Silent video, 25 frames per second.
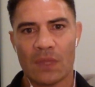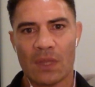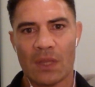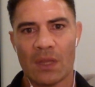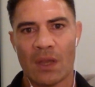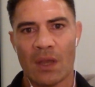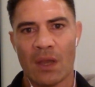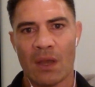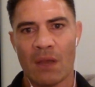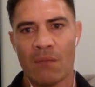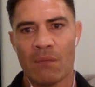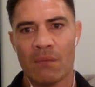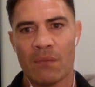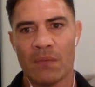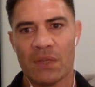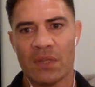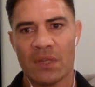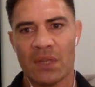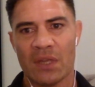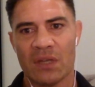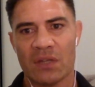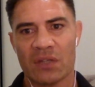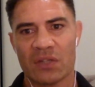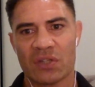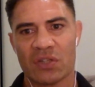
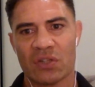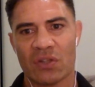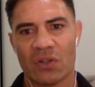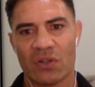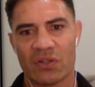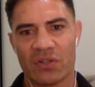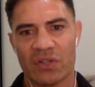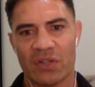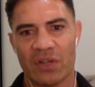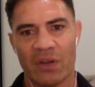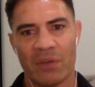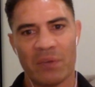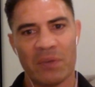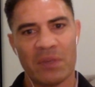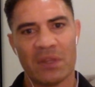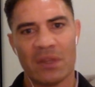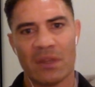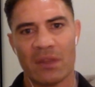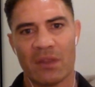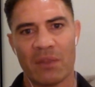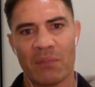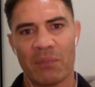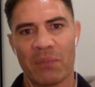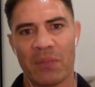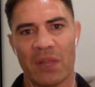And it's not,
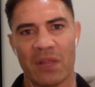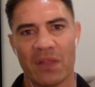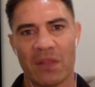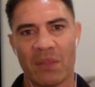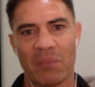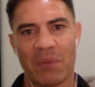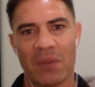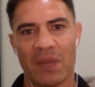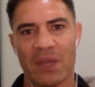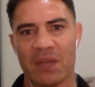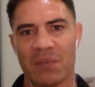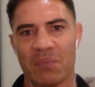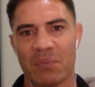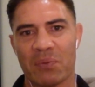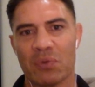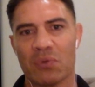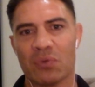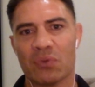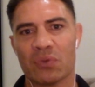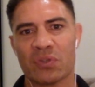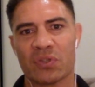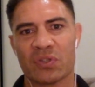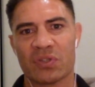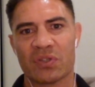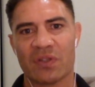the player
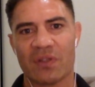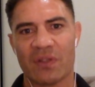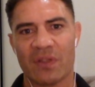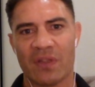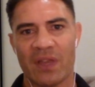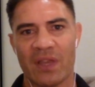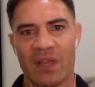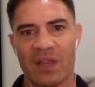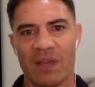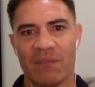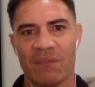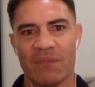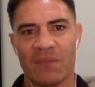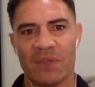pools there.